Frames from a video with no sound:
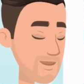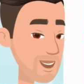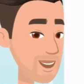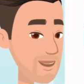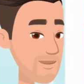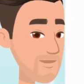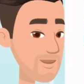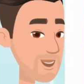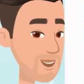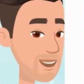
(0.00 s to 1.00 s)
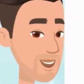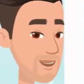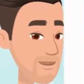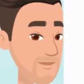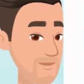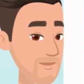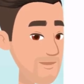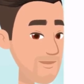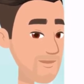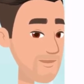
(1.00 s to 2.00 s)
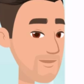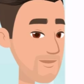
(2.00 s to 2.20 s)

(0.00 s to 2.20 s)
Keep scrolling down to vote for all posts or